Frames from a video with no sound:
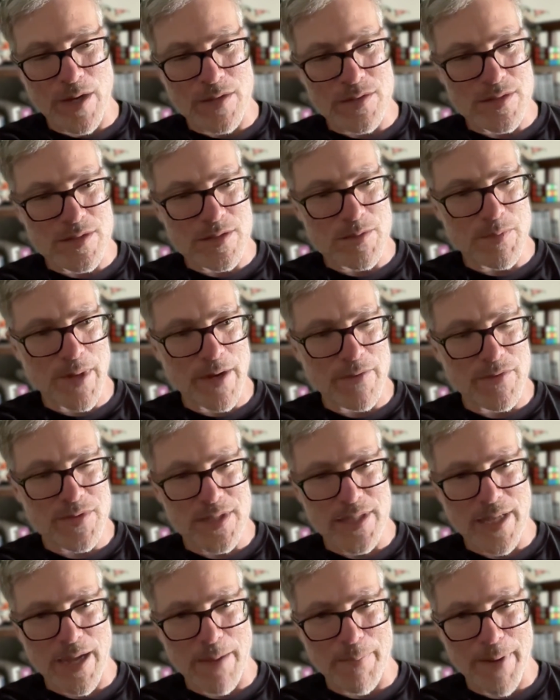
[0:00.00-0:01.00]
else's, but I've
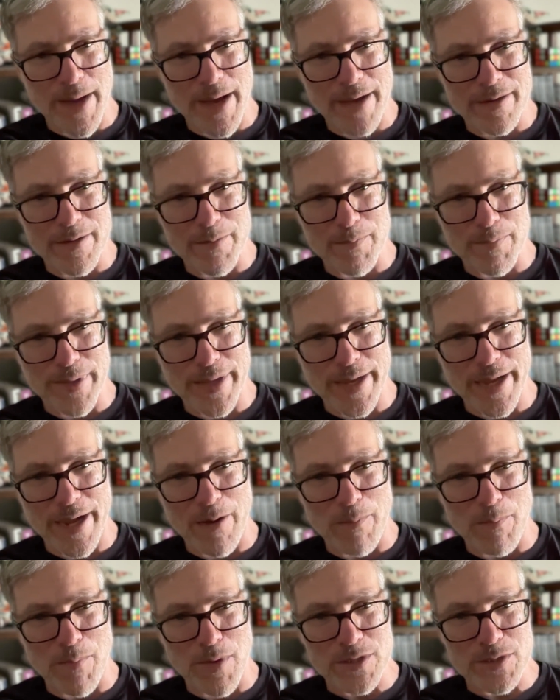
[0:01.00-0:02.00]
seen that pattern play
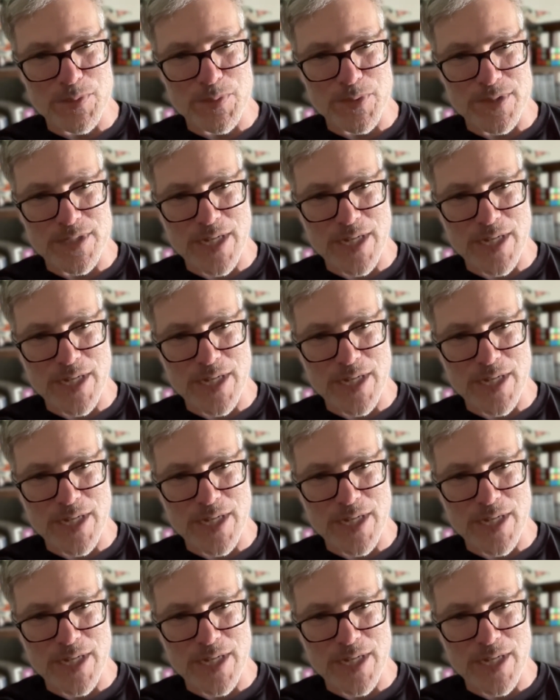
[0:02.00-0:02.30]
out multiple